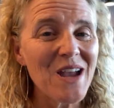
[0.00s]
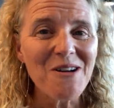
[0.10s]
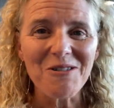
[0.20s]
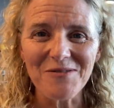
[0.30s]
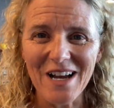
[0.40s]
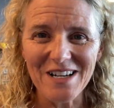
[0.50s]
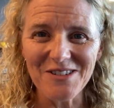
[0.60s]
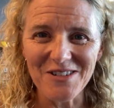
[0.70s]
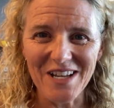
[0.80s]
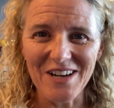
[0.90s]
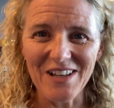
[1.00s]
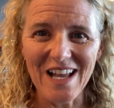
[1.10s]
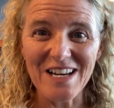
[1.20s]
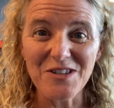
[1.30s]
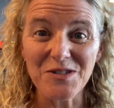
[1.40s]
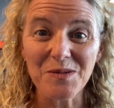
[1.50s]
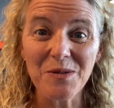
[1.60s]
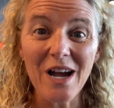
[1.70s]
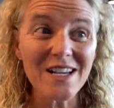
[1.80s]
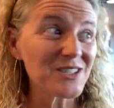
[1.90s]
we're flying to North Carolina to
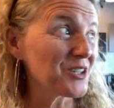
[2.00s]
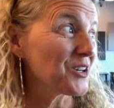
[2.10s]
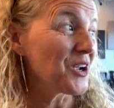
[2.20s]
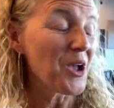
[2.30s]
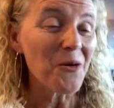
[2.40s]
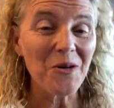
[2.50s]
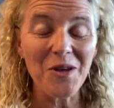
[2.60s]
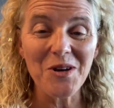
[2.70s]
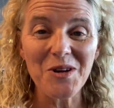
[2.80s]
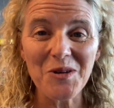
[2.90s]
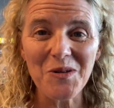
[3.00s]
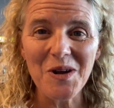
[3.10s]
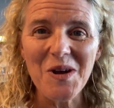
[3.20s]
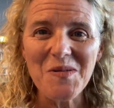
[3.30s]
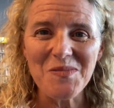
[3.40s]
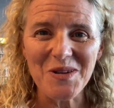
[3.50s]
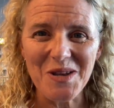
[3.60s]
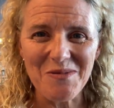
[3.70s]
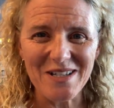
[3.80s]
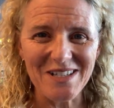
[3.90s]
surprise her with a new birthday
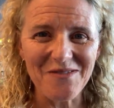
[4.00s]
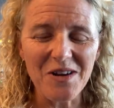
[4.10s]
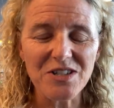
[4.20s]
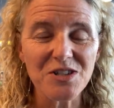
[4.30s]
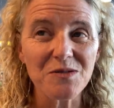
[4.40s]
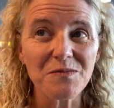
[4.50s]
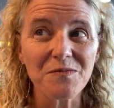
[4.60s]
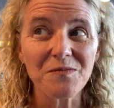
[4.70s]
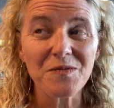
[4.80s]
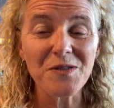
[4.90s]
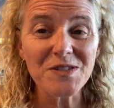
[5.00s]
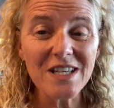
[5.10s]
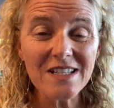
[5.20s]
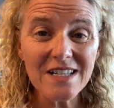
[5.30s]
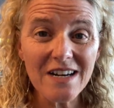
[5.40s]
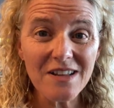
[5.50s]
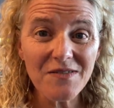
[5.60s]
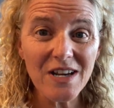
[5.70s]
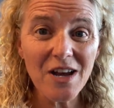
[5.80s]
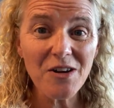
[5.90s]
present, which if you've seen the title of
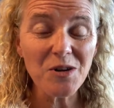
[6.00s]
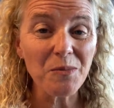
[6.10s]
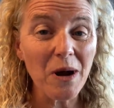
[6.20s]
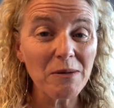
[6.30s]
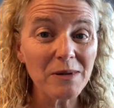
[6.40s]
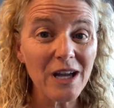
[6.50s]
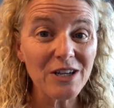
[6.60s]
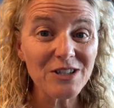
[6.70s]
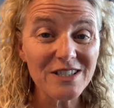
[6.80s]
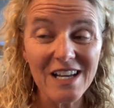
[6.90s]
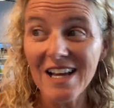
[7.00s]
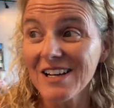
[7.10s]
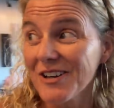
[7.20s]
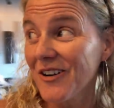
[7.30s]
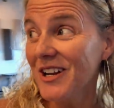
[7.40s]
the video, you probably understand or already